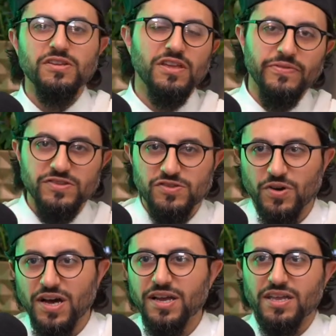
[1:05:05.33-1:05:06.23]
give us
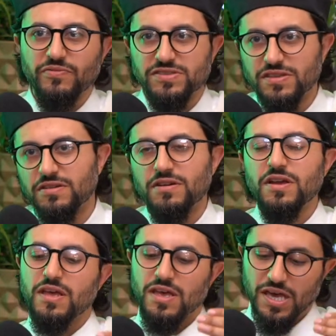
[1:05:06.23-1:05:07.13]
dua, give us dhikr.
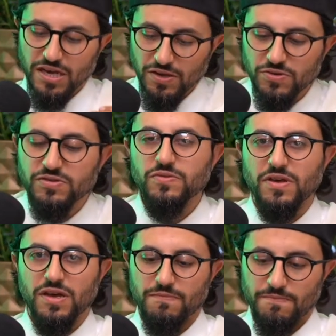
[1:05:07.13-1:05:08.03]
And he would do
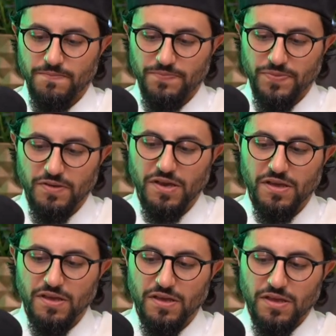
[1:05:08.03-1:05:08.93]
that. Okay.
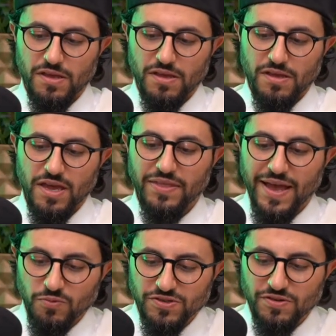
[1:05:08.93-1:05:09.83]
And that
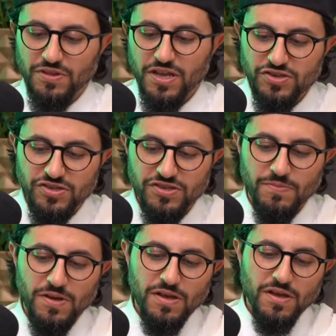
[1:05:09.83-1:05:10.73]
was the relationship.
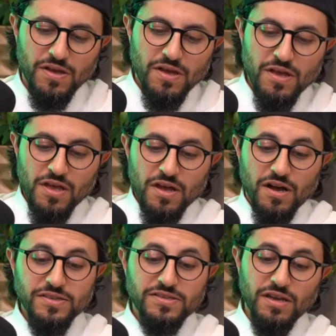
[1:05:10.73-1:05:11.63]

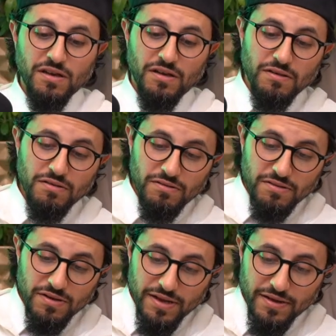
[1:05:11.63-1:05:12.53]
Until
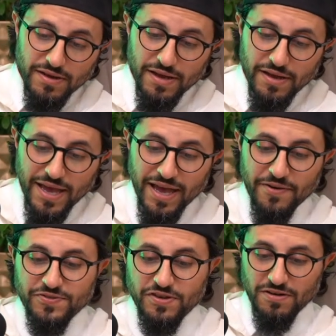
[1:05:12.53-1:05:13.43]

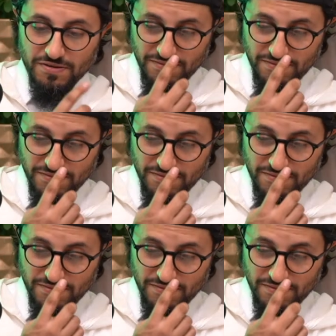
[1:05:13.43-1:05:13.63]
after